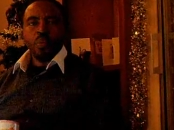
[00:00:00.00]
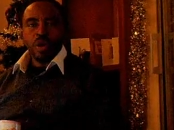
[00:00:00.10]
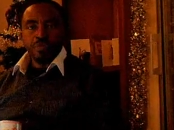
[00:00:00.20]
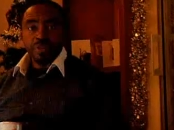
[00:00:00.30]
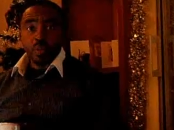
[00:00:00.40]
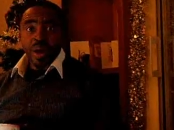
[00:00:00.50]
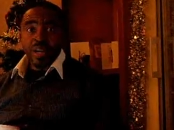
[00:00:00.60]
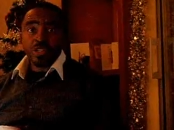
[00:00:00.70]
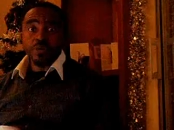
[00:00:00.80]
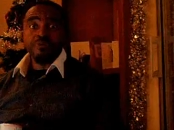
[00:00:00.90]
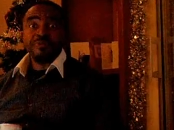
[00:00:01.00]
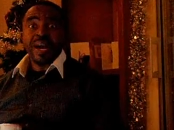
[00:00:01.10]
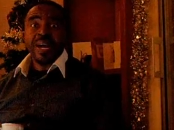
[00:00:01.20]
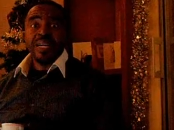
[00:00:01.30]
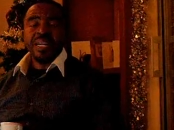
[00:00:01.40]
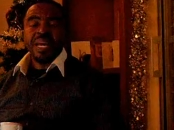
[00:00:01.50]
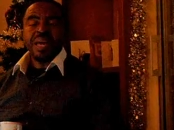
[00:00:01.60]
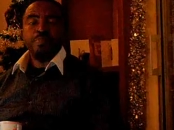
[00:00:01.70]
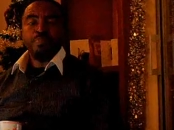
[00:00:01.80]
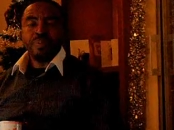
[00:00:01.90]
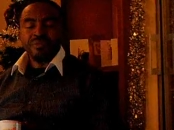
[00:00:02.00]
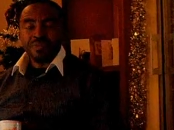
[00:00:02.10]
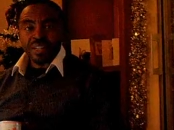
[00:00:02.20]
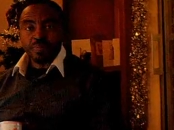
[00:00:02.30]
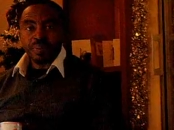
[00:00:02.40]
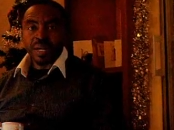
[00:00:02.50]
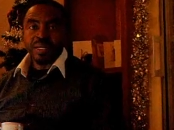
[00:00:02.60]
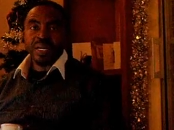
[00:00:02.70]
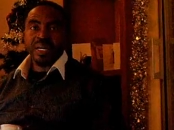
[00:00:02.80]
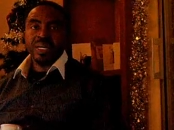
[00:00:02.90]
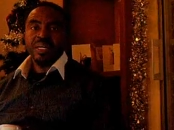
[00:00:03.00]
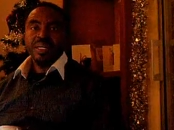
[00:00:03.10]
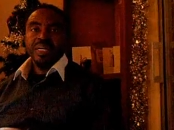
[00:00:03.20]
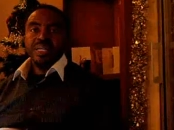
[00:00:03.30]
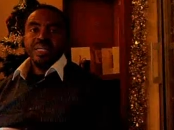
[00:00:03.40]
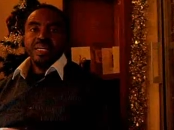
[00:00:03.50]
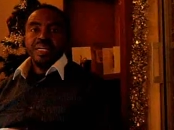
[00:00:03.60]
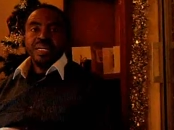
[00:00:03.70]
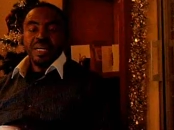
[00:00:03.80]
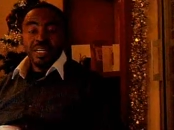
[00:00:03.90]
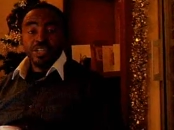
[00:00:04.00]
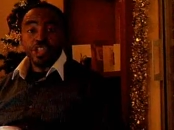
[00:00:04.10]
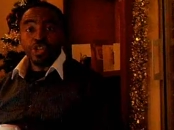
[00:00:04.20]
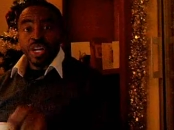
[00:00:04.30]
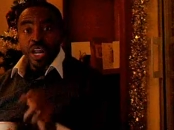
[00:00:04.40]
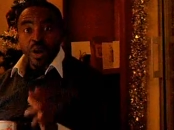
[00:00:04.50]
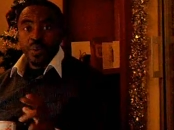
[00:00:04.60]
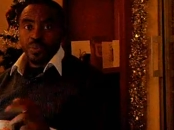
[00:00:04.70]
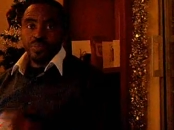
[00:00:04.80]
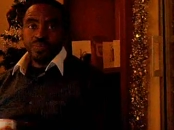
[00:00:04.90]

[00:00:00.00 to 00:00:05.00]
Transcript: one of the ways to find a perfect partner is to know,